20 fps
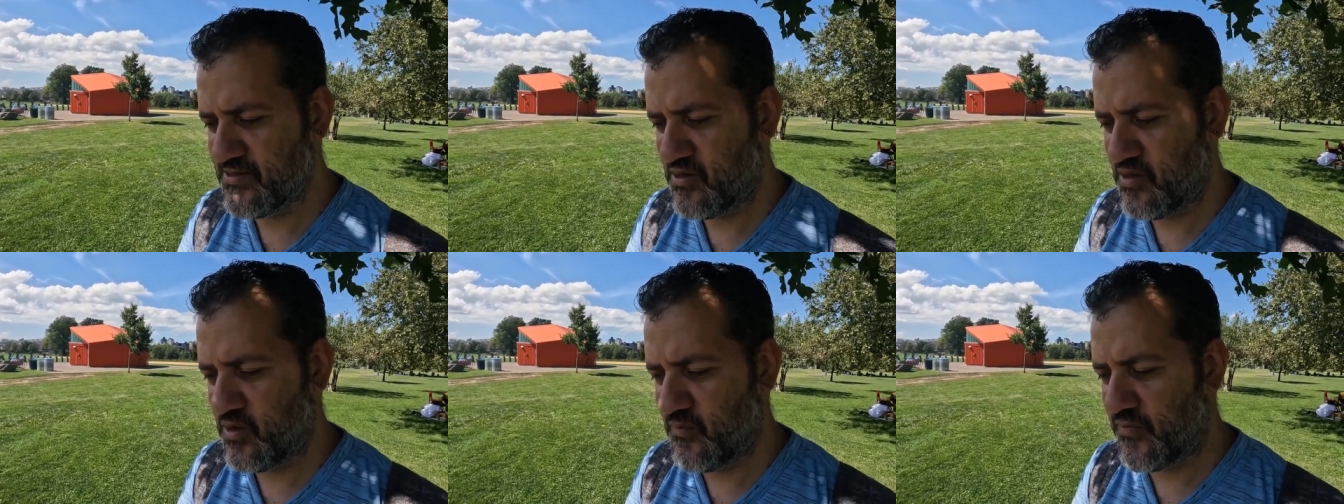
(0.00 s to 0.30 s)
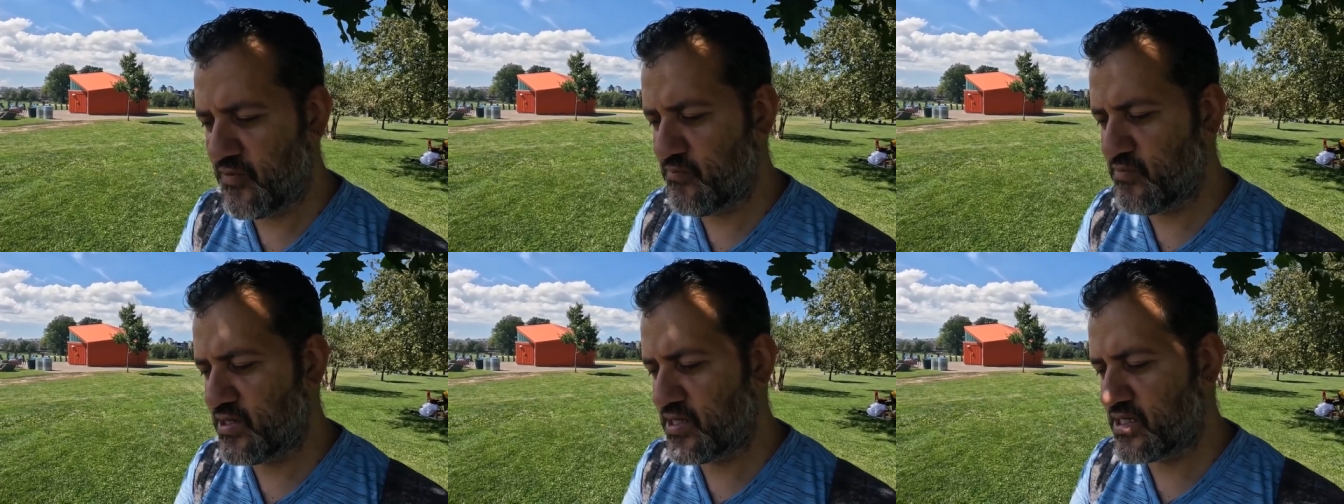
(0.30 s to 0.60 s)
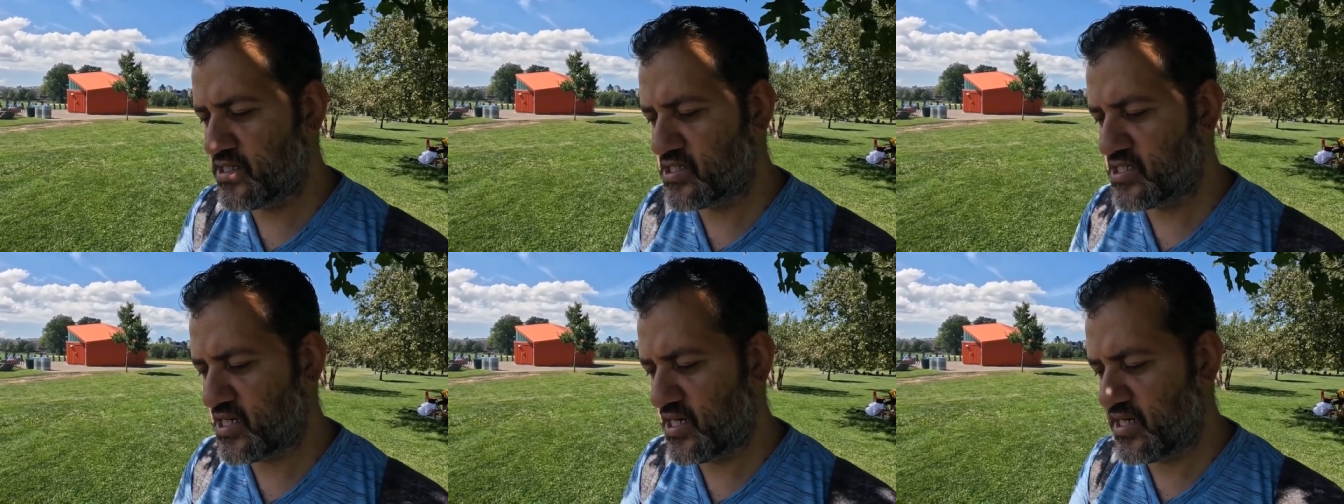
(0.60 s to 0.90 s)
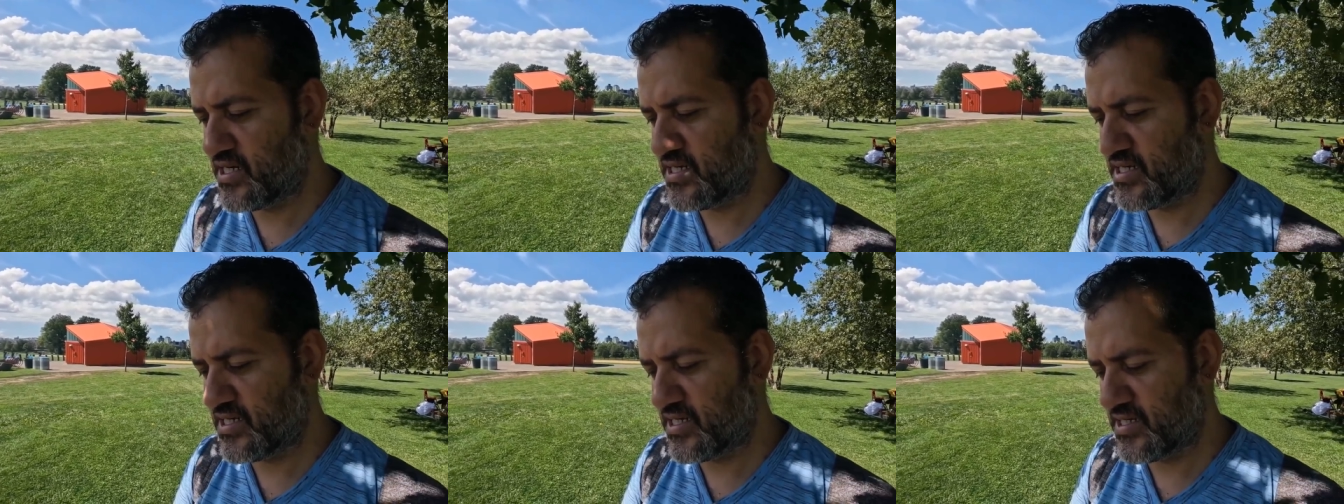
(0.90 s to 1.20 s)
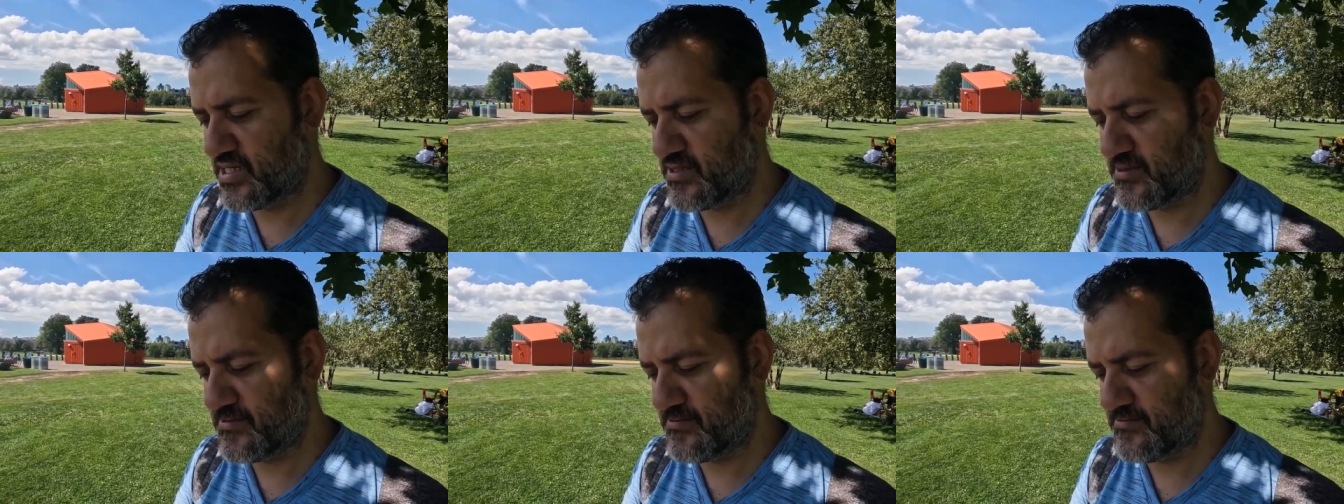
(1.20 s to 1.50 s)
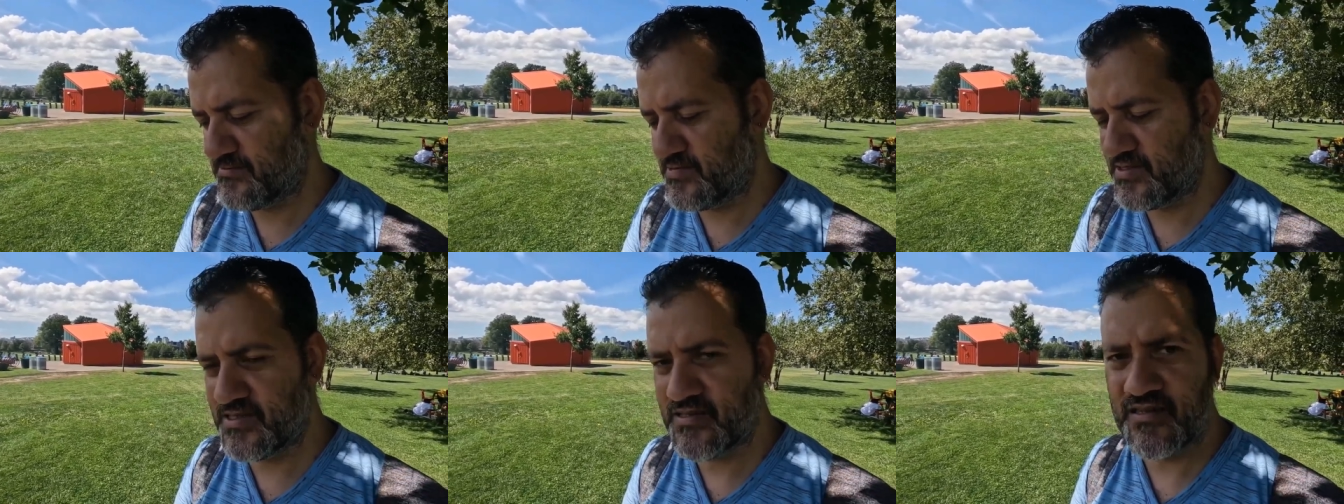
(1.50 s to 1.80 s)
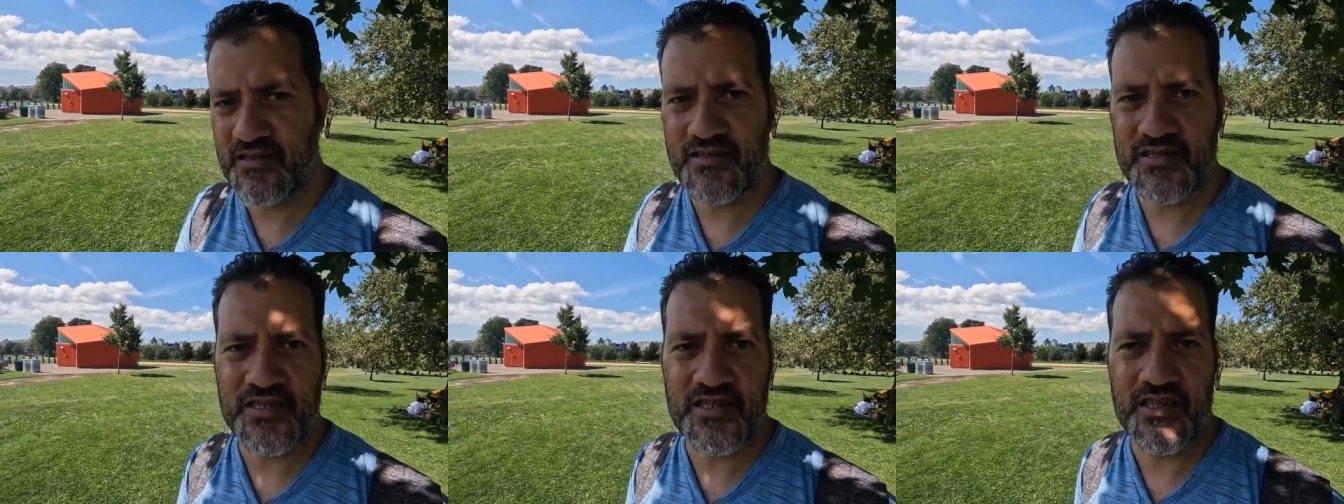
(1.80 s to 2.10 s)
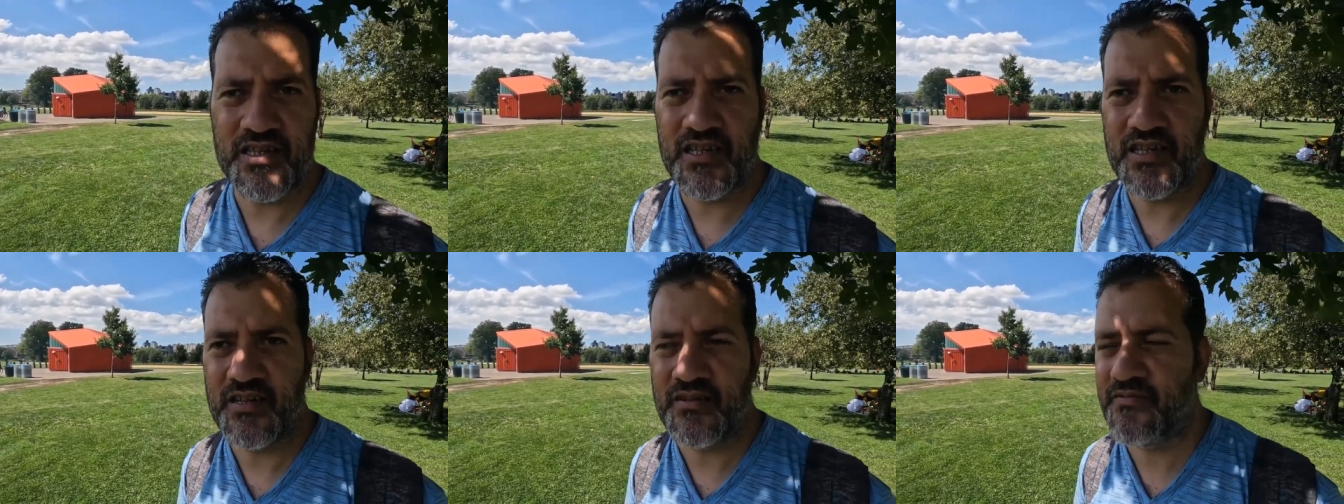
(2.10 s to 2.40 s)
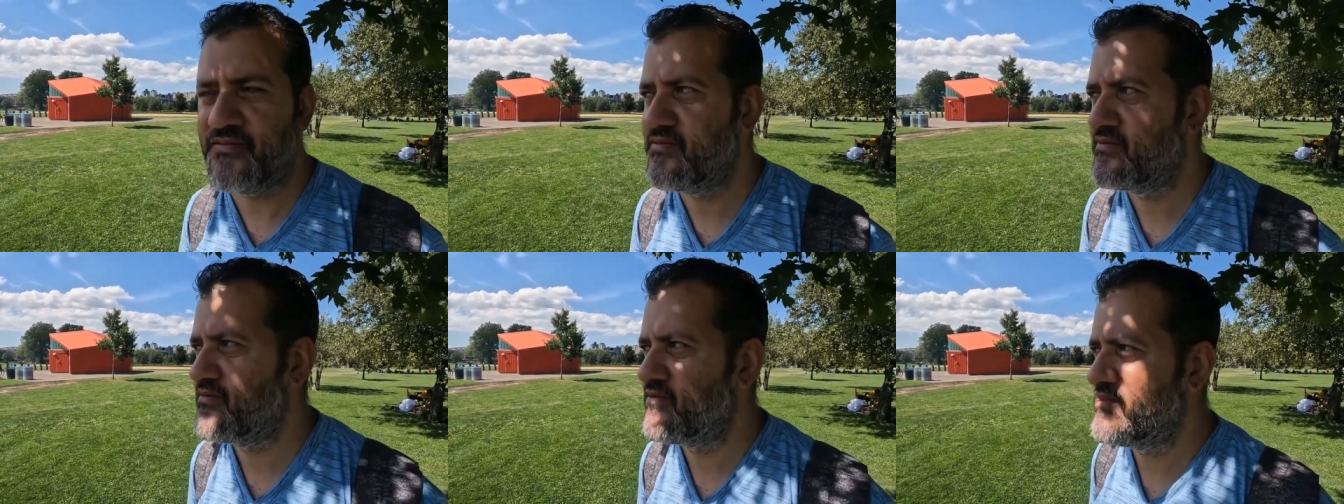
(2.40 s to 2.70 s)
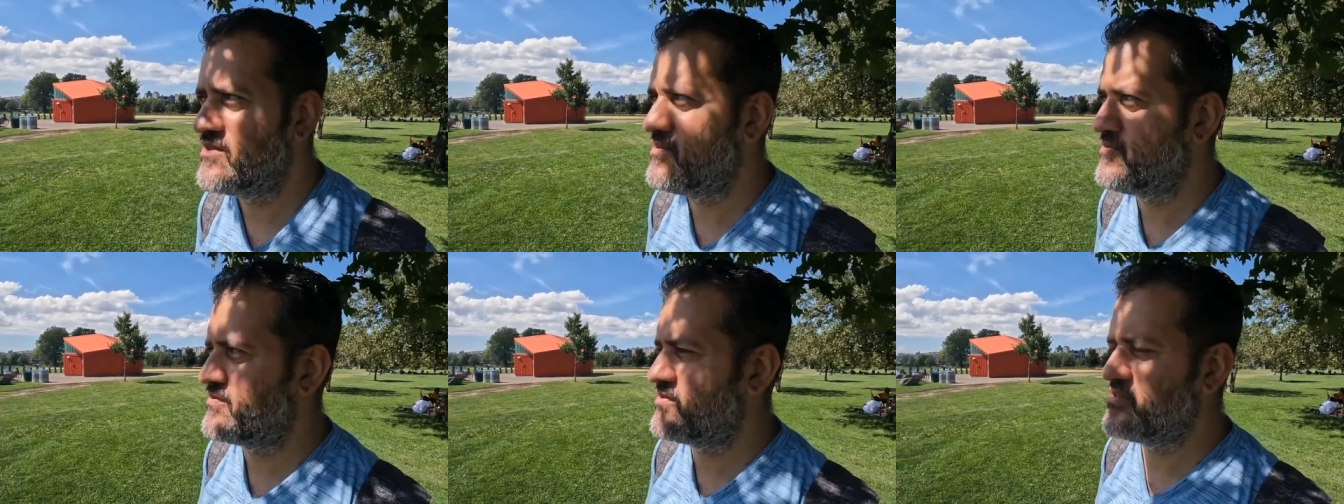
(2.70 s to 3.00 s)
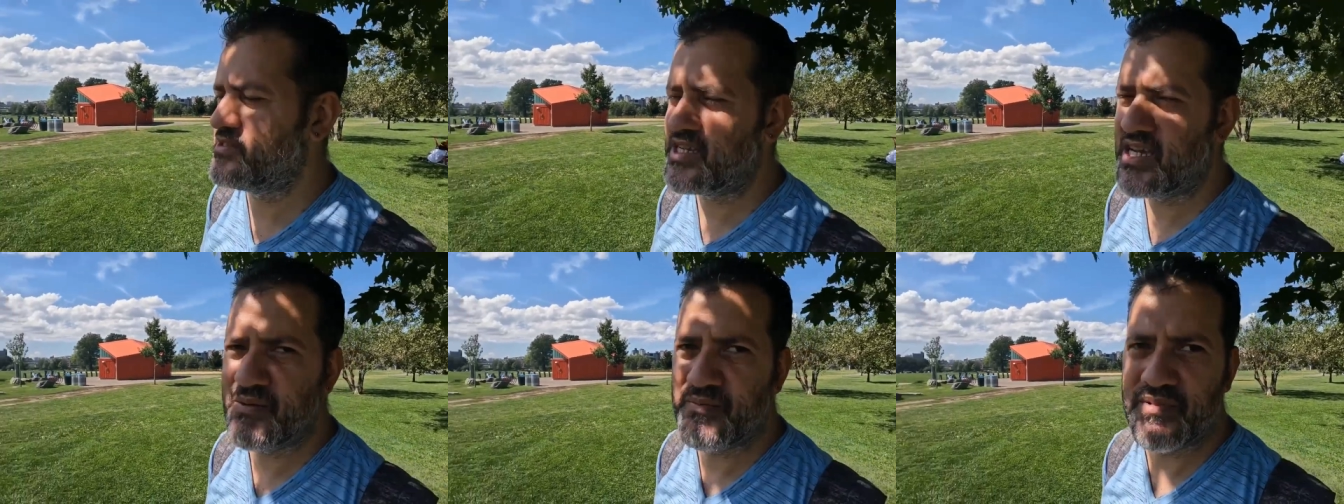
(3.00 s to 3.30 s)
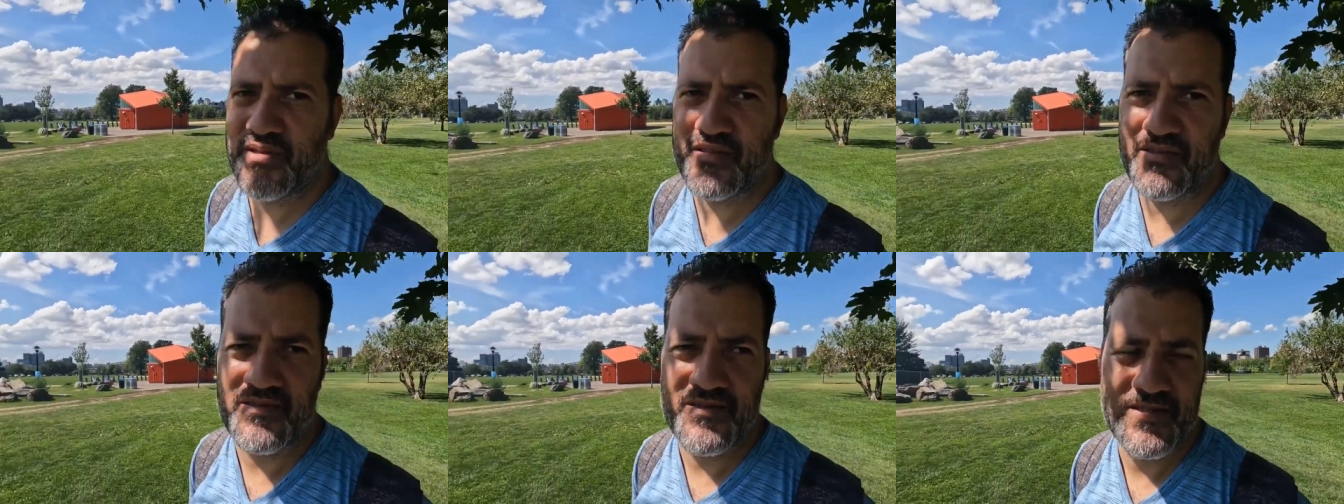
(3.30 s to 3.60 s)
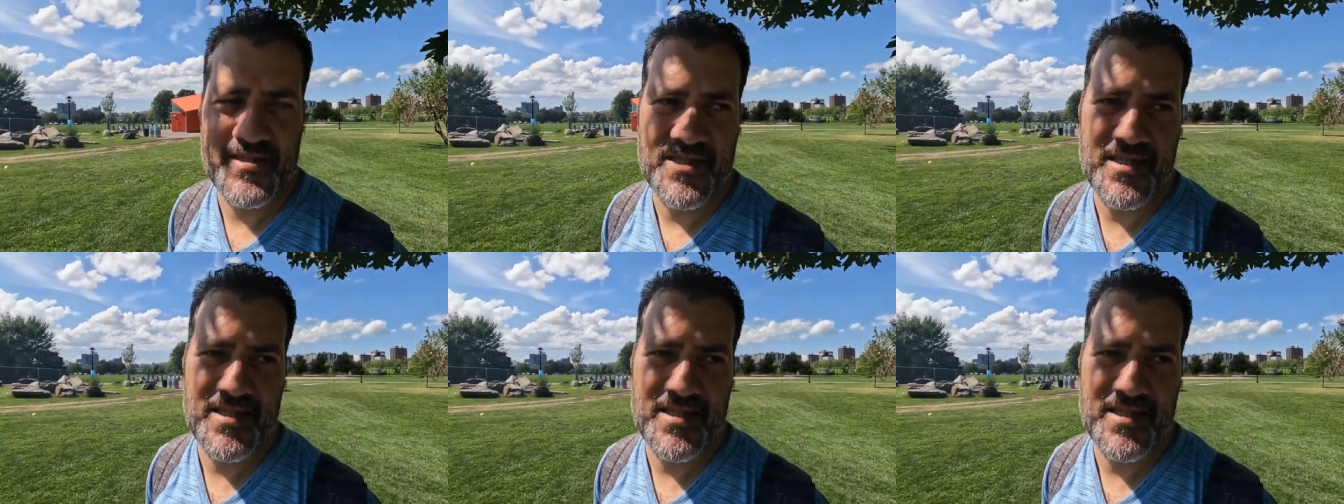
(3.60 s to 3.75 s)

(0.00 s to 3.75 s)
Hopefully we get a shiny again. We are shiny luck for, for the time being.